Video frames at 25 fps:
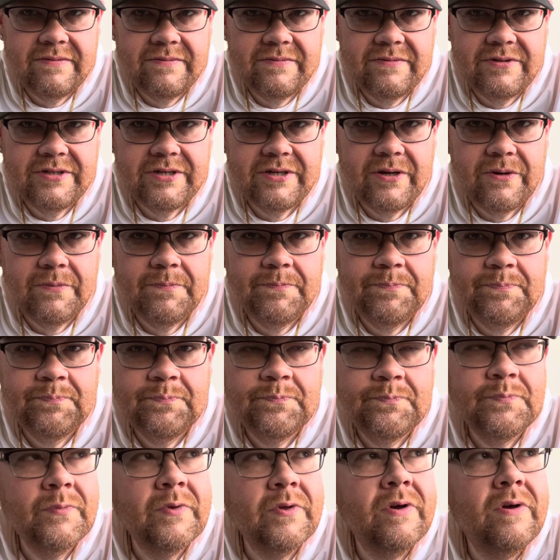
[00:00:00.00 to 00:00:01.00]
So
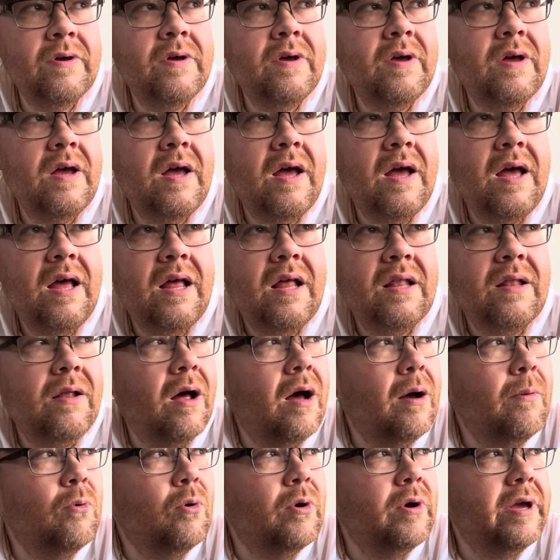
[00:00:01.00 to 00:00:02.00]

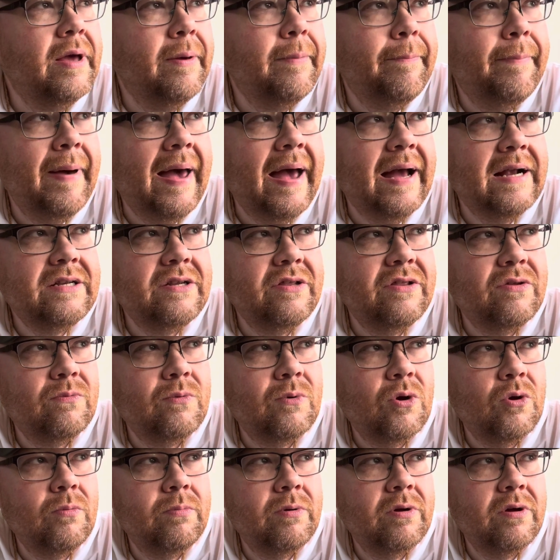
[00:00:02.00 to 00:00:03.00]
I will get back to the
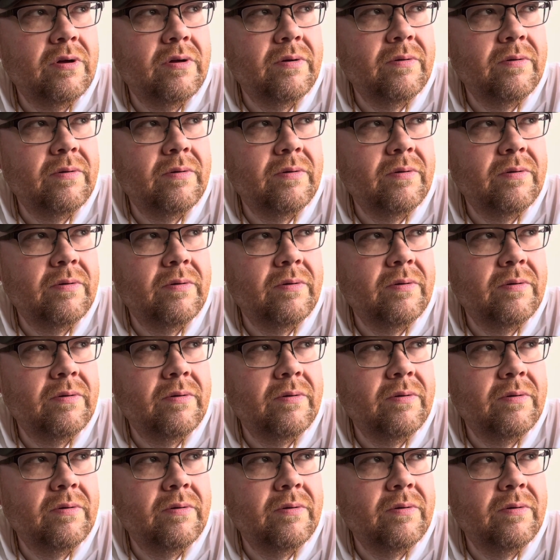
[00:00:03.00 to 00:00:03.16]
rope